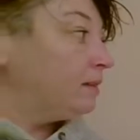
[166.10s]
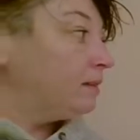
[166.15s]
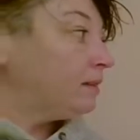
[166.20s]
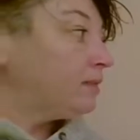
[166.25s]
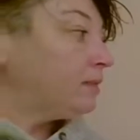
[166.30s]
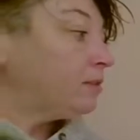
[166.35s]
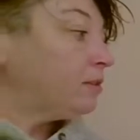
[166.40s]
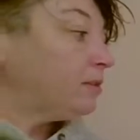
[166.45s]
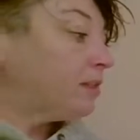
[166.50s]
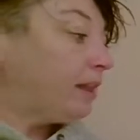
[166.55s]

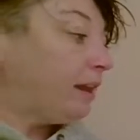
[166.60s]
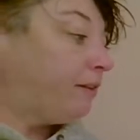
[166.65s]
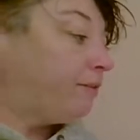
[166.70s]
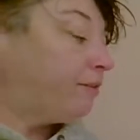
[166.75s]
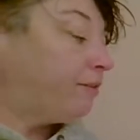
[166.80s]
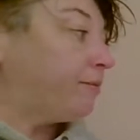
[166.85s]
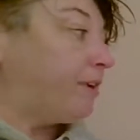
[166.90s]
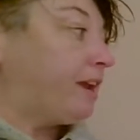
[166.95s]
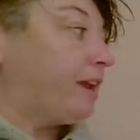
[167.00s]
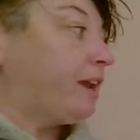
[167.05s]
So then I
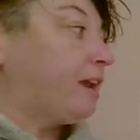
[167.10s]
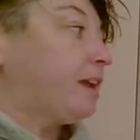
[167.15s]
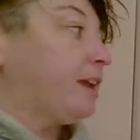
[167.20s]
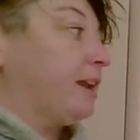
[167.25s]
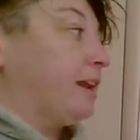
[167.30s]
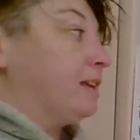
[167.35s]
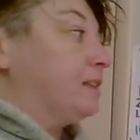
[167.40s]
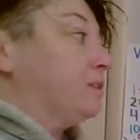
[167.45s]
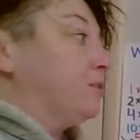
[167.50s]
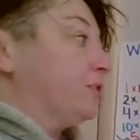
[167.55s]
would write
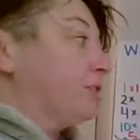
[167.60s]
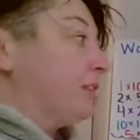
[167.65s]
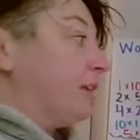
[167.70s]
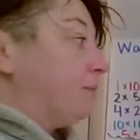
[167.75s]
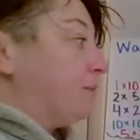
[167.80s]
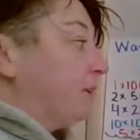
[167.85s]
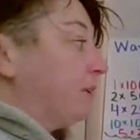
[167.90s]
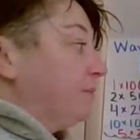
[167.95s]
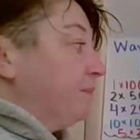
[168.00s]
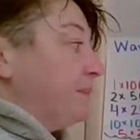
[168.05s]
an answer
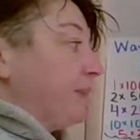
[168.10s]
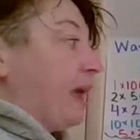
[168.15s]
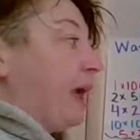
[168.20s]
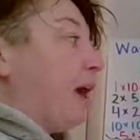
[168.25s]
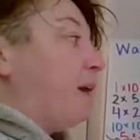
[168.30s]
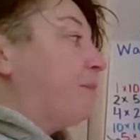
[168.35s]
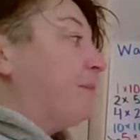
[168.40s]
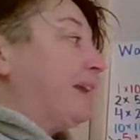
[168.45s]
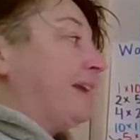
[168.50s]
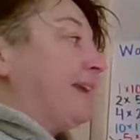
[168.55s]
statement.
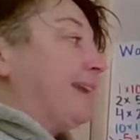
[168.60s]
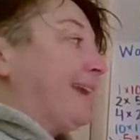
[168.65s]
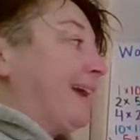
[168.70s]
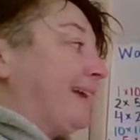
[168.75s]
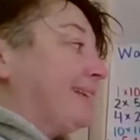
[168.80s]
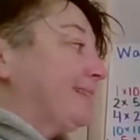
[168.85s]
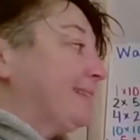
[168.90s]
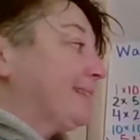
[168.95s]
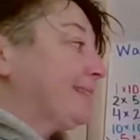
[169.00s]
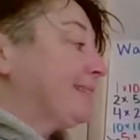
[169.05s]
How many
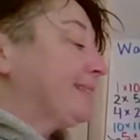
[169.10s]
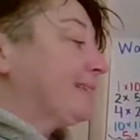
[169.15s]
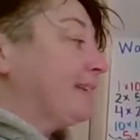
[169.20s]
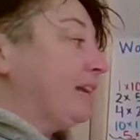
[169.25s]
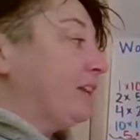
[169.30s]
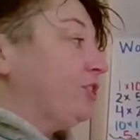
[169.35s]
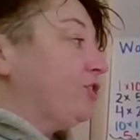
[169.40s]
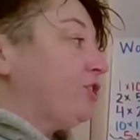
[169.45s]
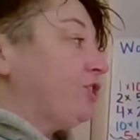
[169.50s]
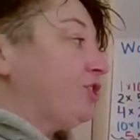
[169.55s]
guests
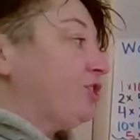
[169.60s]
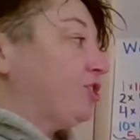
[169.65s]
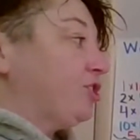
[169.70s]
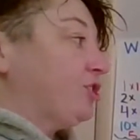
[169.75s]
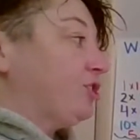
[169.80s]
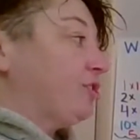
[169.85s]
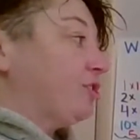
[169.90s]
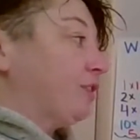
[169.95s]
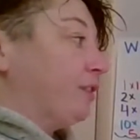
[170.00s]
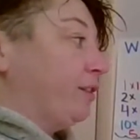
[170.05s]
can she
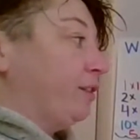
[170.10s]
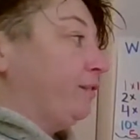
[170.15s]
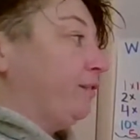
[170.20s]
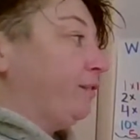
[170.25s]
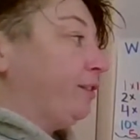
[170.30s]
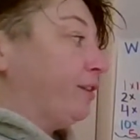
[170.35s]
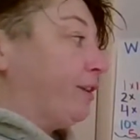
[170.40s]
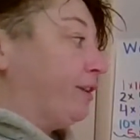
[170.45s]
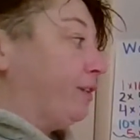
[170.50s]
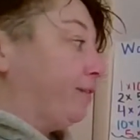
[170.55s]
serve
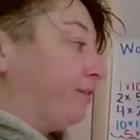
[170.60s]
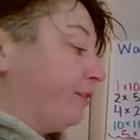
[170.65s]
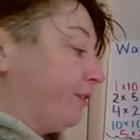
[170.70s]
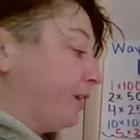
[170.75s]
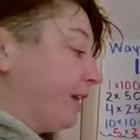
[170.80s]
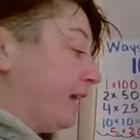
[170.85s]
with all of her